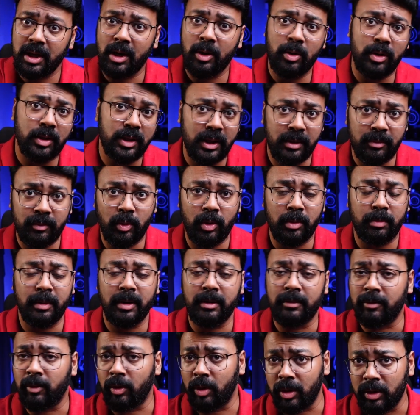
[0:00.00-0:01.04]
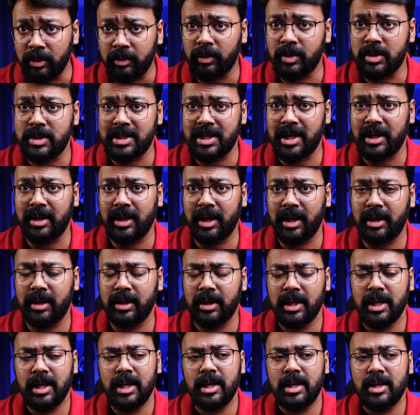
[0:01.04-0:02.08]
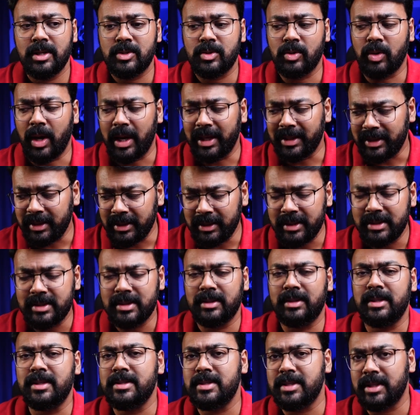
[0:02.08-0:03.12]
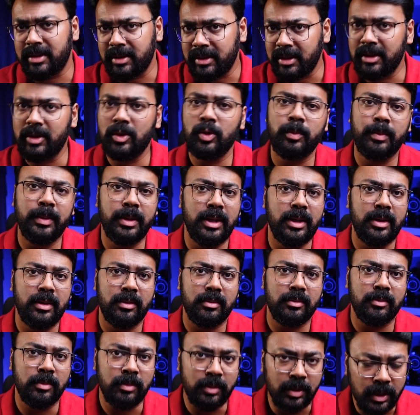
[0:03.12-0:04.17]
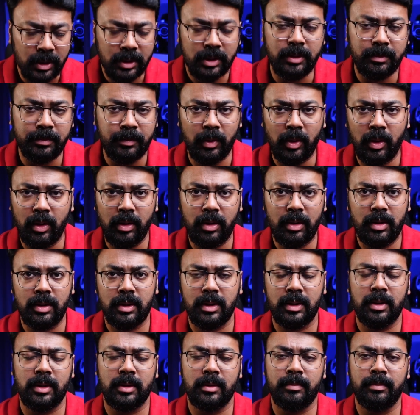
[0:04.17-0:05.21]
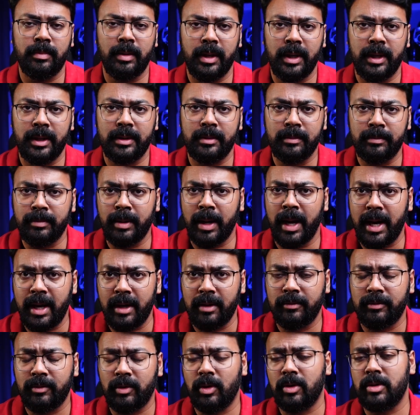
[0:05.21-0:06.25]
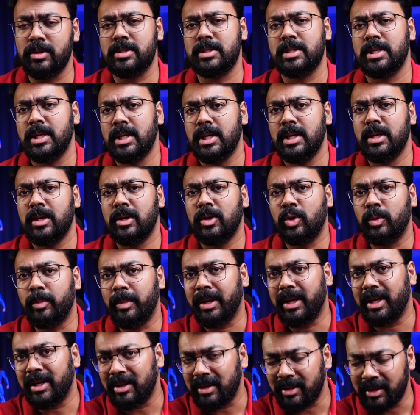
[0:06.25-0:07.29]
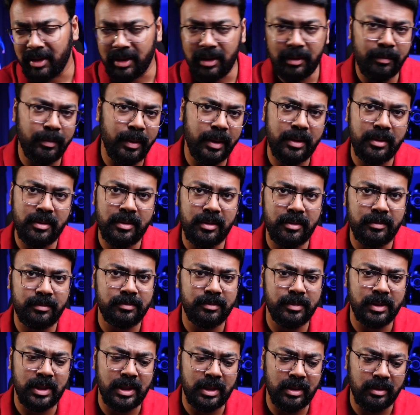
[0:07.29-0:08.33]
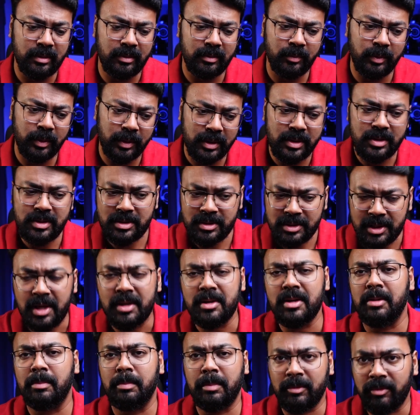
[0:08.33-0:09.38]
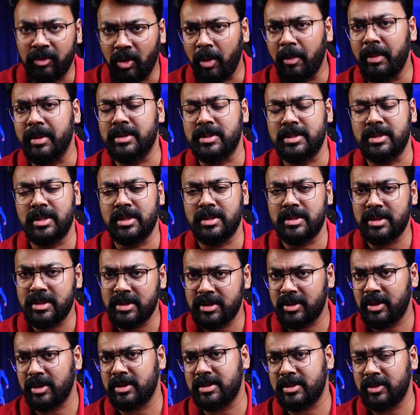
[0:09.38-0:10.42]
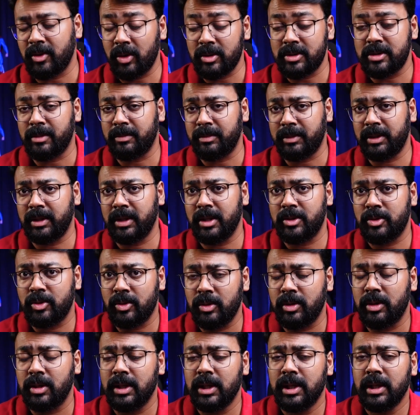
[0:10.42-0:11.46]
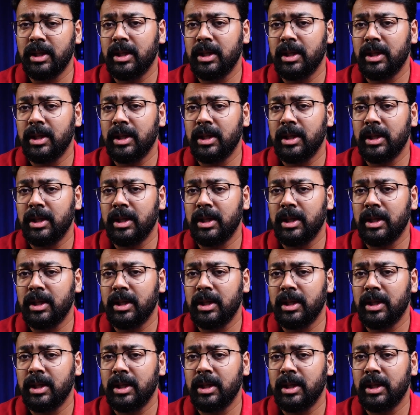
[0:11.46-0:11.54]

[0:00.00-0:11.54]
louder than what my volume was set at. So I think these are things that need to be worked upon uh, by the brand, of course, to make it a little better uh, with its general performance. This is not, not something that should